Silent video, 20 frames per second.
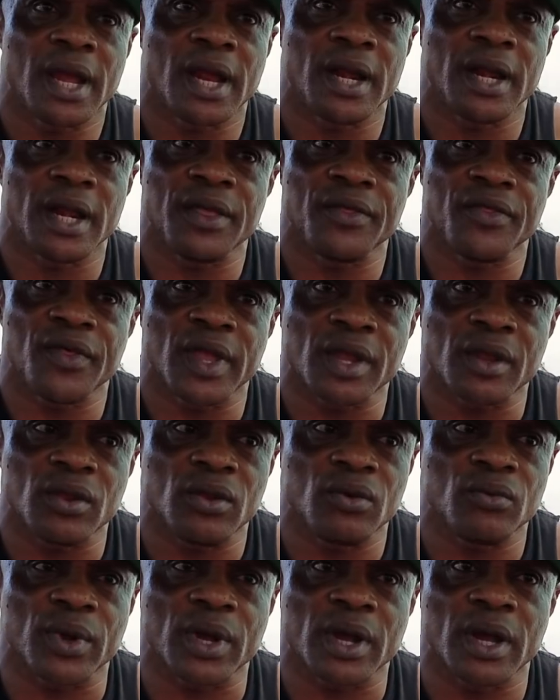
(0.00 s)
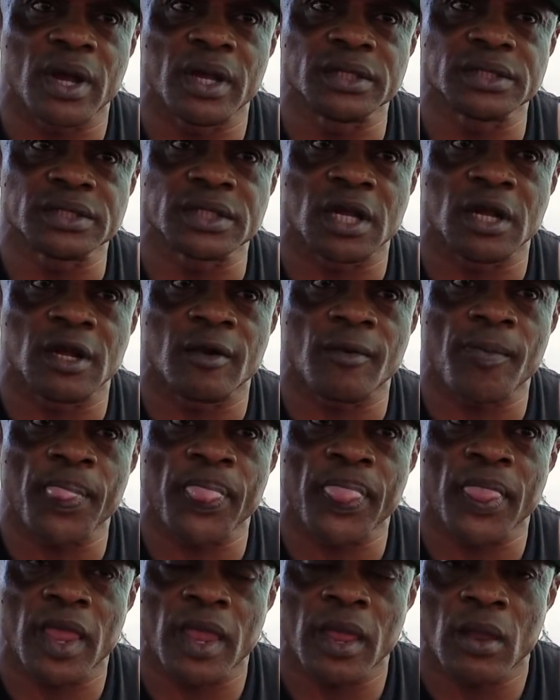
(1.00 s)
And I thank you, because
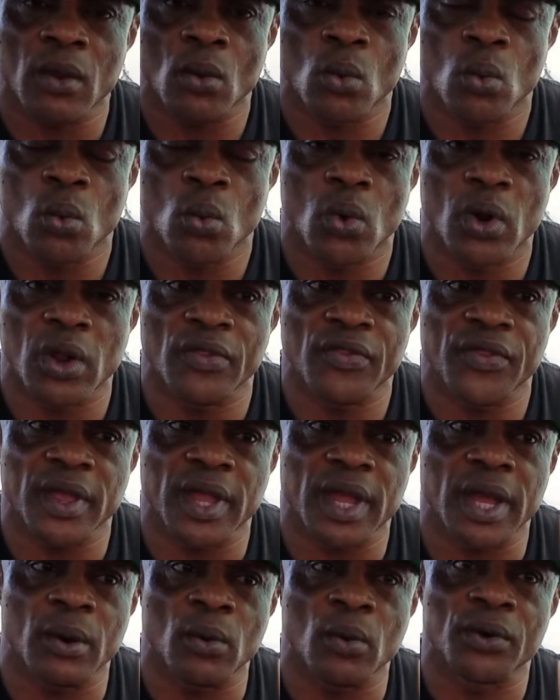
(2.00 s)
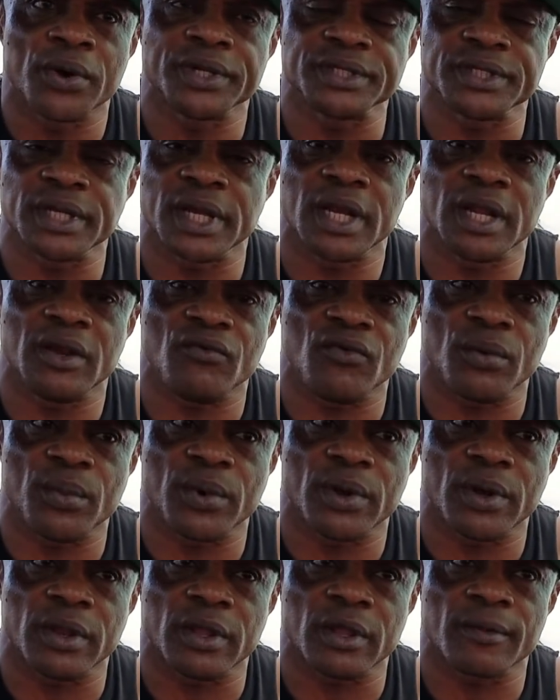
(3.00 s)
one thing I want to tell
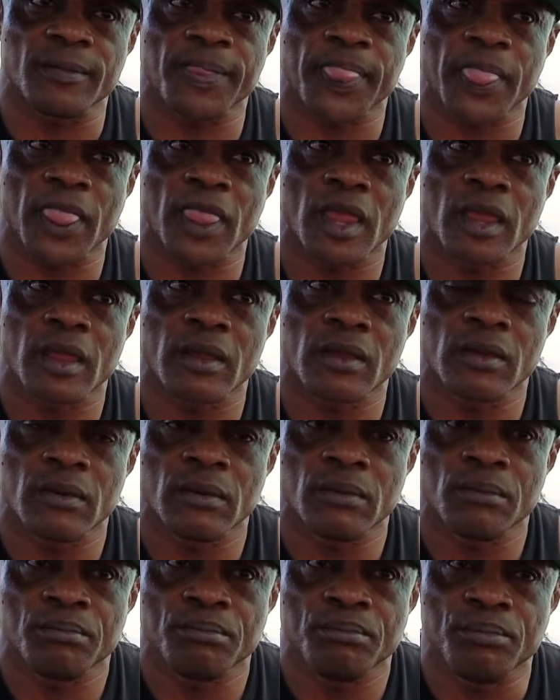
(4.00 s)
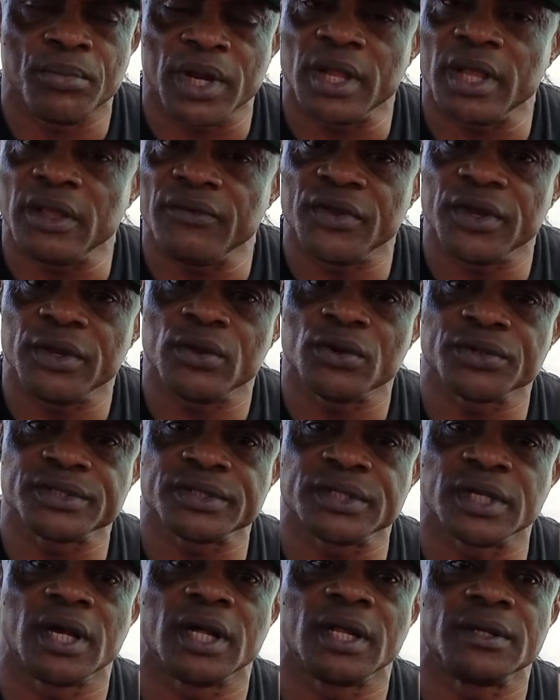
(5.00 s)
everybody, believe in
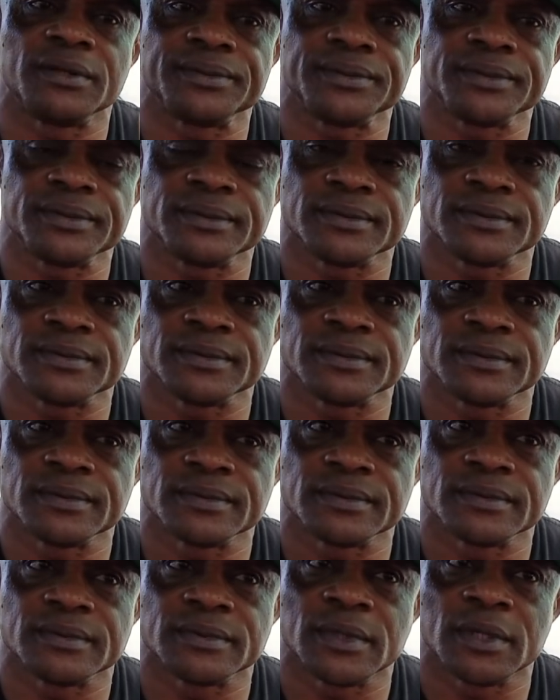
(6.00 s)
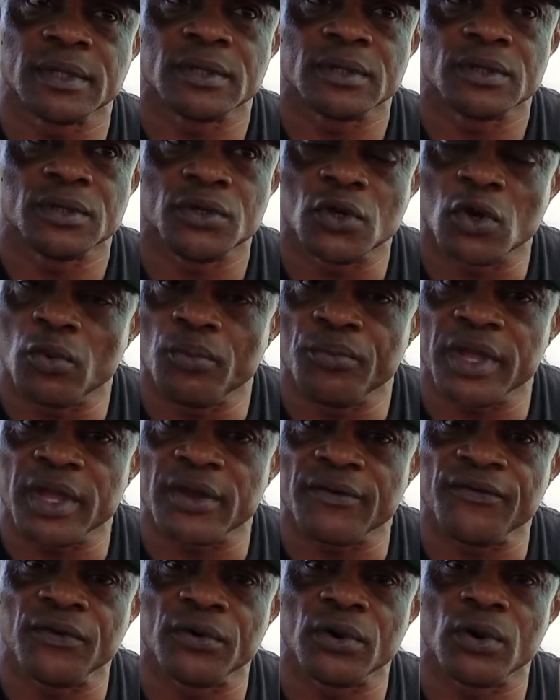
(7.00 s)
yourself. Don't be
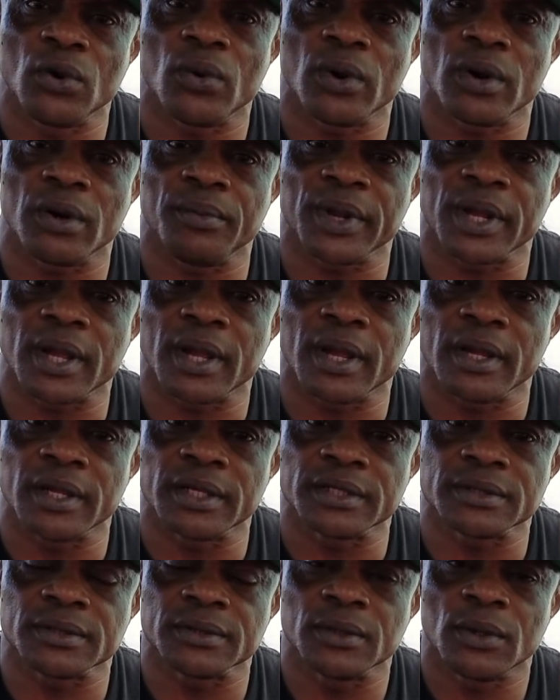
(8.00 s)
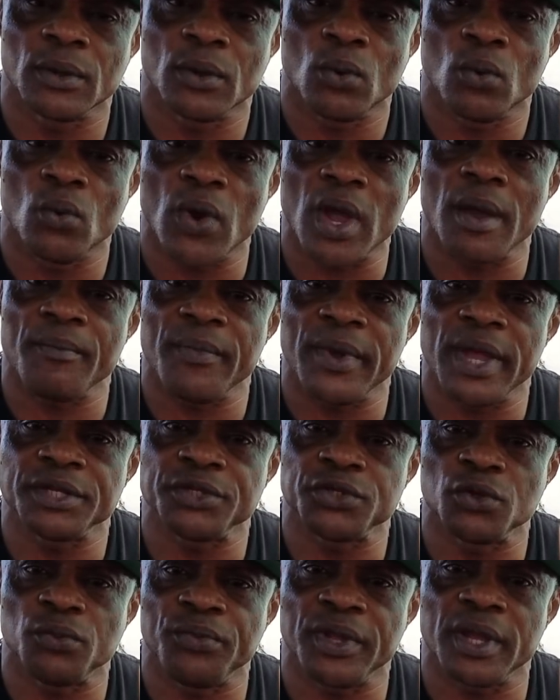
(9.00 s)
a follower, because we are made
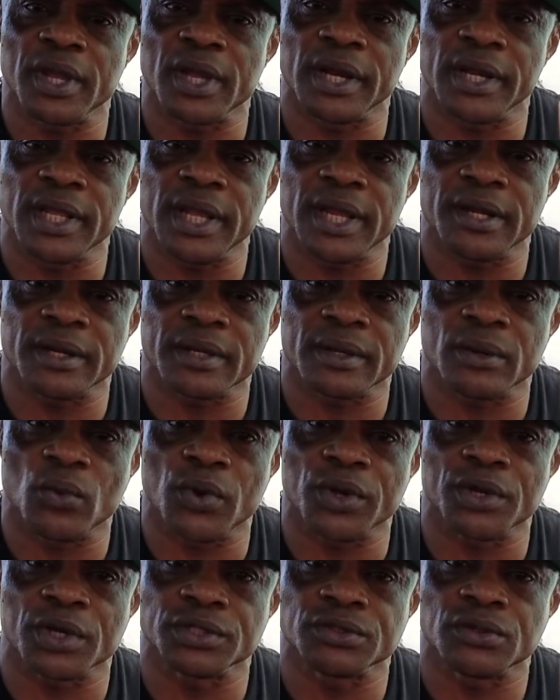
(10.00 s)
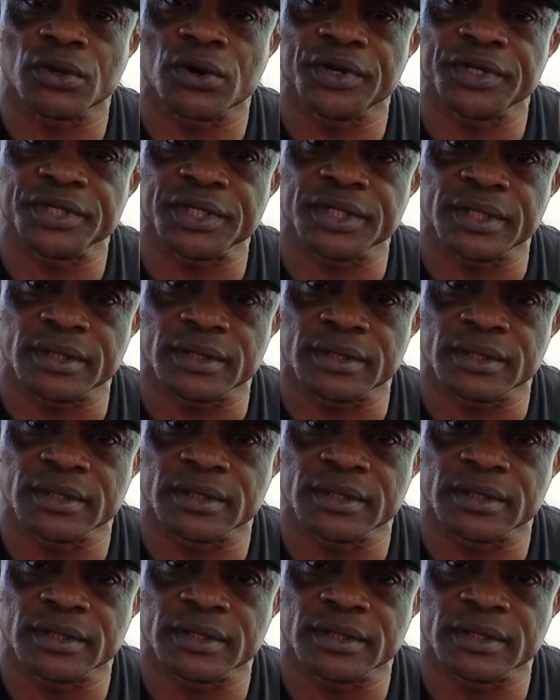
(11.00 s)
to be a leader with authority,